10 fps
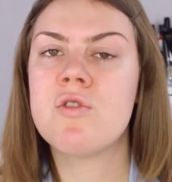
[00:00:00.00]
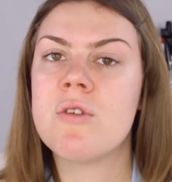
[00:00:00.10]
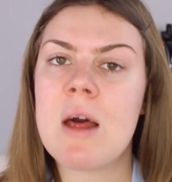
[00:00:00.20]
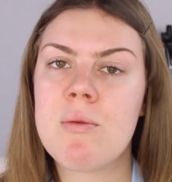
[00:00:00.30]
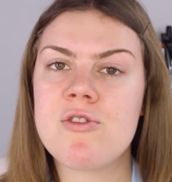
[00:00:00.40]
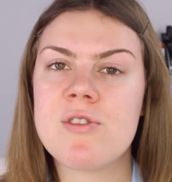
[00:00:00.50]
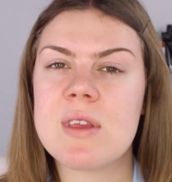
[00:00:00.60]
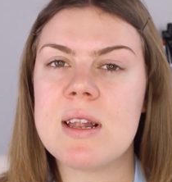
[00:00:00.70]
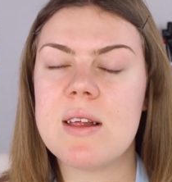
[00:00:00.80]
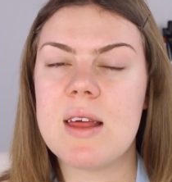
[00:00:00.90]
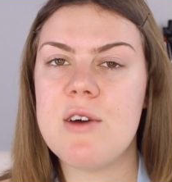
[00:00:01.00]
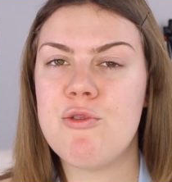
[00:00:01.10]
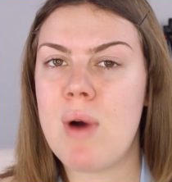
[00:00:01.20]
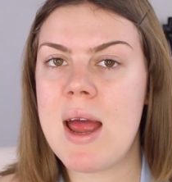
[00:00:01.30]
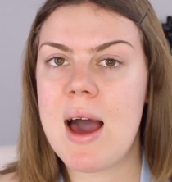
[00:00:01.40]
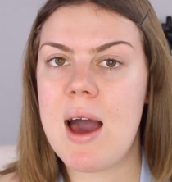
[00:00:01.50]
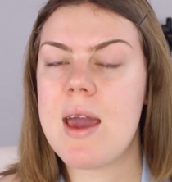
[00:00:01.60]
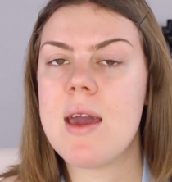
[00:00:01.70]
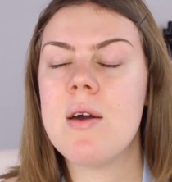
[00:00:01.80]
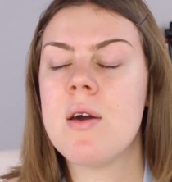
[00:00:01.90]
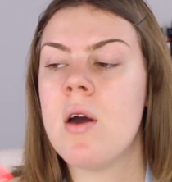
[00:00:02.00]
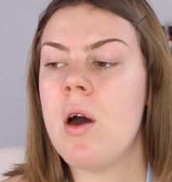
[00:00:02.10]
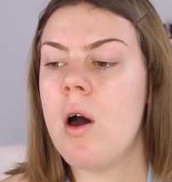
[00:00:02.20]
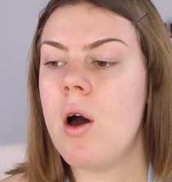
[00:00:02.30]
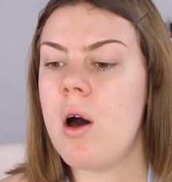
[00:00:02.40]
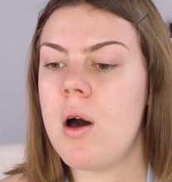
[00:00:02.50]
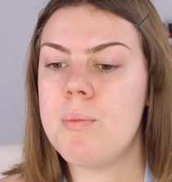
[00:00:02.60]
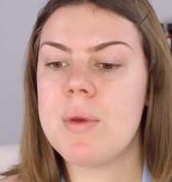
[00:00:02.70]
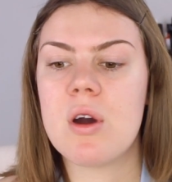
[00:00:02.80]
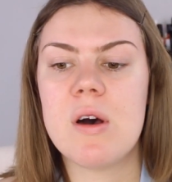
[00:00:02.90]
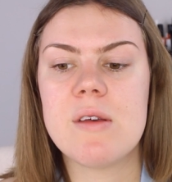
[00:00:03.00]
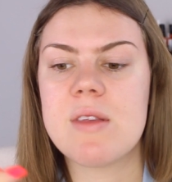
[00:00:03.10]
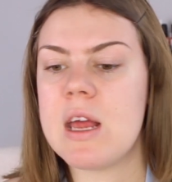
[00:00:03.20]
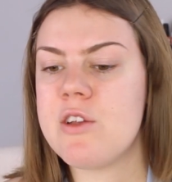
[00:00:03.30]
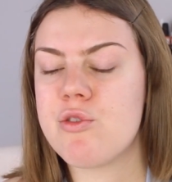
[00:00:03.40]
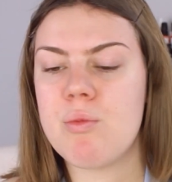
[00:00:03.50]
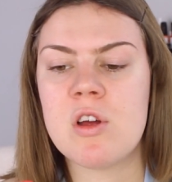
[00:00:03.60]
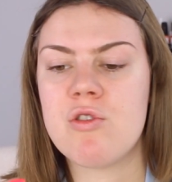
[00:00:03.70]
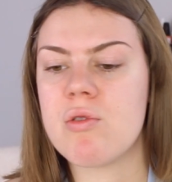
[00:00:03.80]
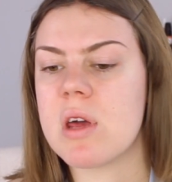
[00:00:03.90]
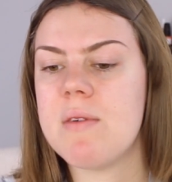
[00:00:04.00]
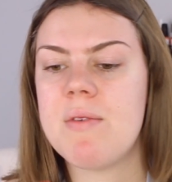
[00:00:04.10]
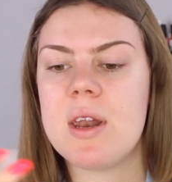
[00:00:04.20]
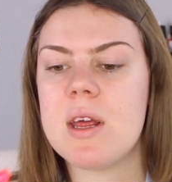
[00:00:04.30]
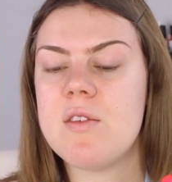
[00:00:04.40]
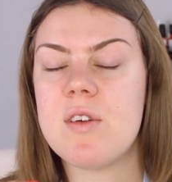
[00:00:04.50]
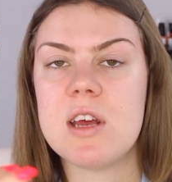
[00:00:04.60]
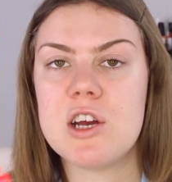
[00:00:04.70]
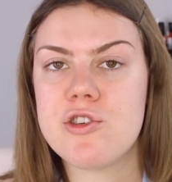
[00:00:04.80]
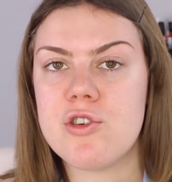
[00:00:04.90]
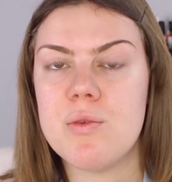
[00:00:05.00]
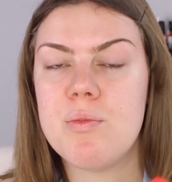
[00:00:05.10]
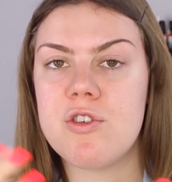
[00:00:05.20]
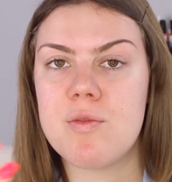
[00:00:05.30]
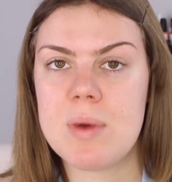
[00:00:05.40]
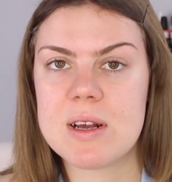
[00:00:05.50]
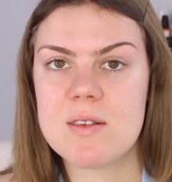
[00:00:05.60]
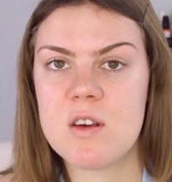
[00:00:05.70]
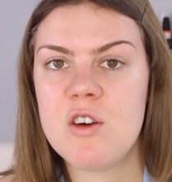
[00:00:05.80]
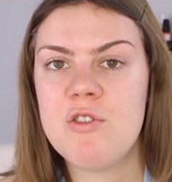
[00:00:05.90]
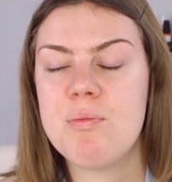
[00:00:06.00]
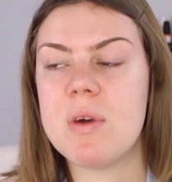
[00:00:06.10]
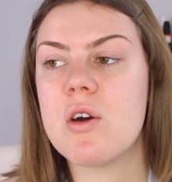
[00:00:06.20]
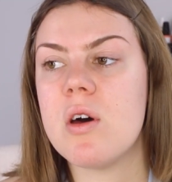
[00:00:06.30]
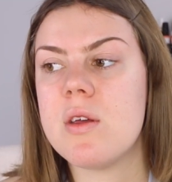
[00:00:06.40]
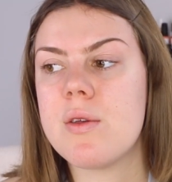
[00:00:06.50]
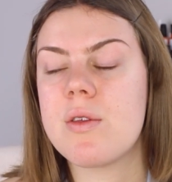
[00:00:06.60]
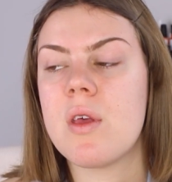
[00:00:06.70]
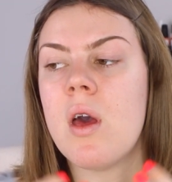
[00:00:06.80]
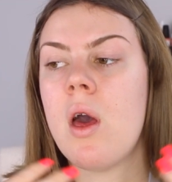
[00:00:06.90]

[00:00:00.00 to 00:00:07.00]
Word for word: So that was just a little FYI um, because I just wanted to give an international perspective because